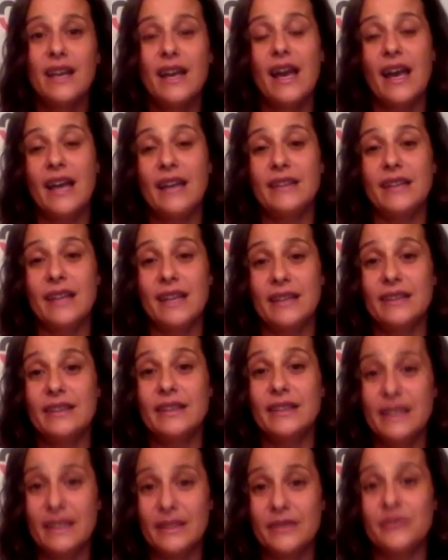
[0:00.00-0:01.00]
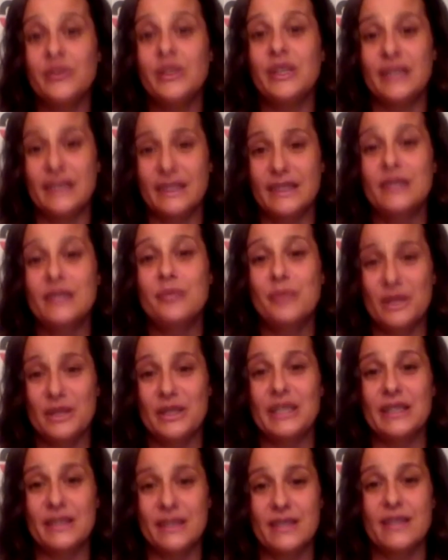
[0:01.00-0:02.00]
and live and
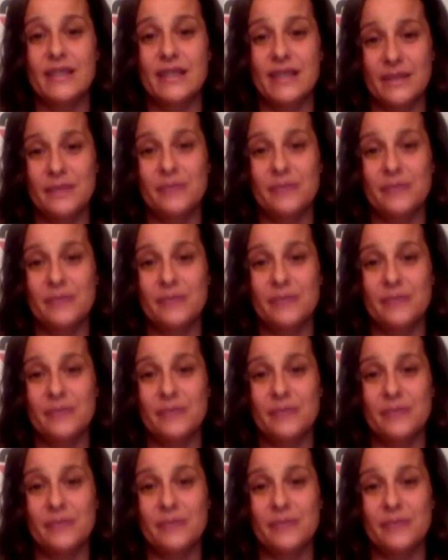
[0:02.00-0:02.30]
experience it.